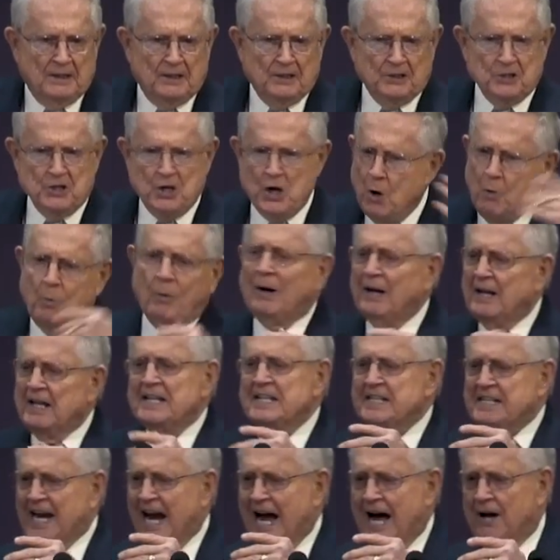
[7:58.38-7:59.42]
You will
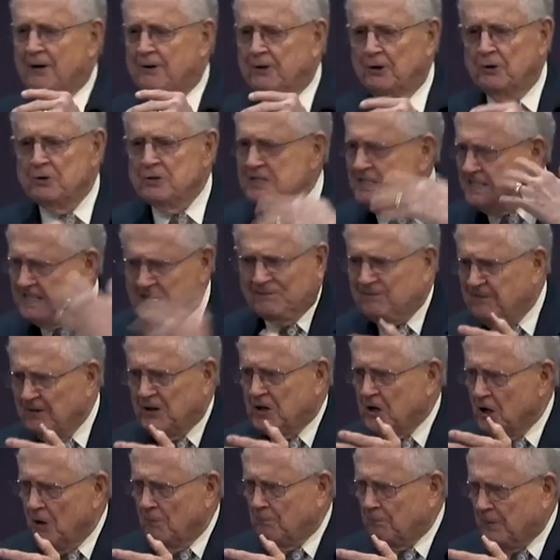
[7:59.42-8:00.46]
encounter
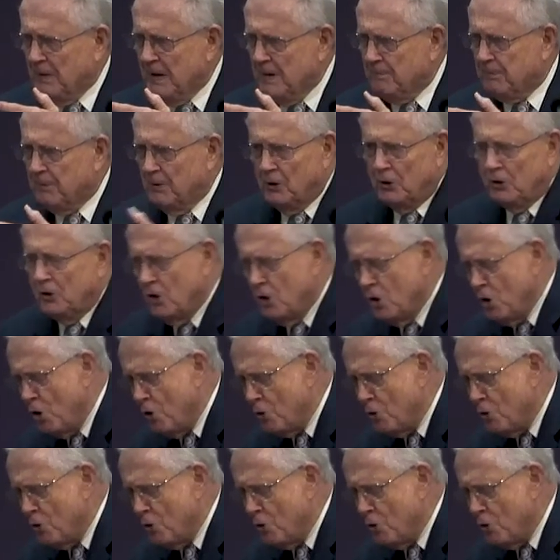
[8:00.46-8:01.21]
difficult people